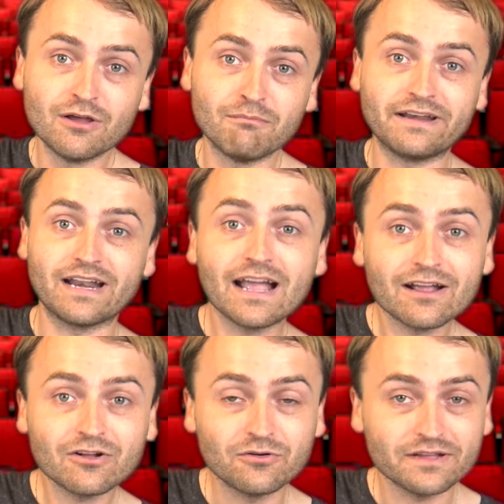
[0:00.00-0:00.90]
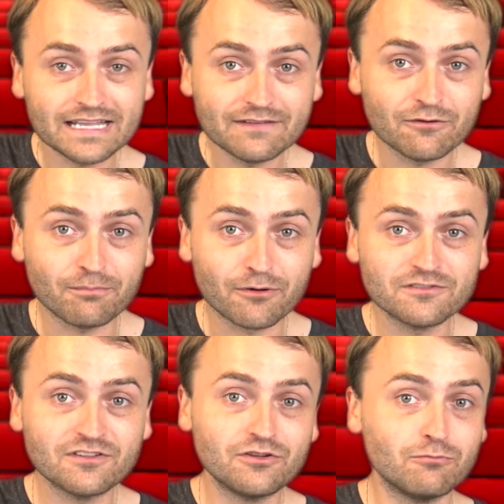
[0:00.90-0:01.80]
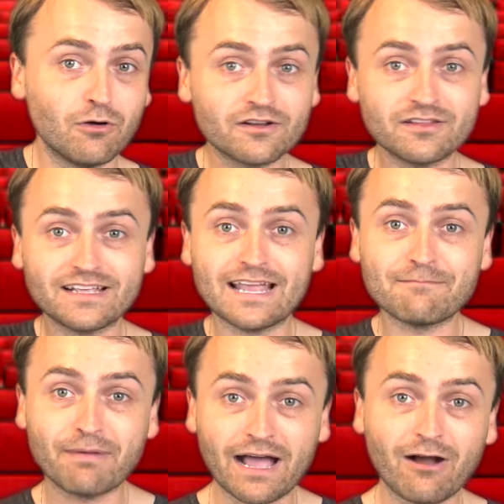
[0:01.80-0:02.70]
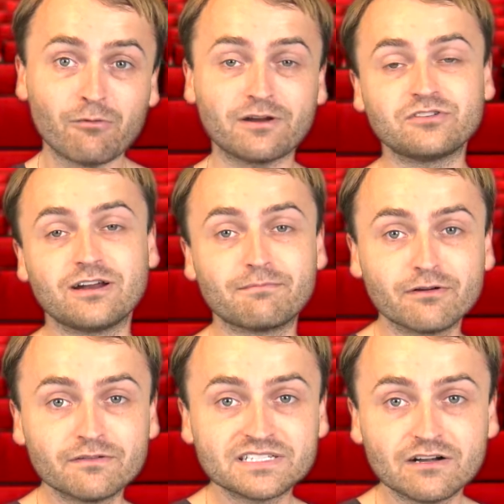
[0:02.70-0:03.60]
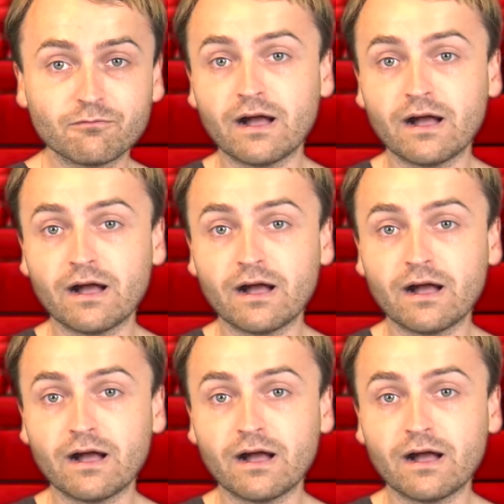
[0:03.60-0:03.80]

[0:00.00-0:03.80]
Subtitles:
maniacal evil person who wanted to gain power to try to prove himself.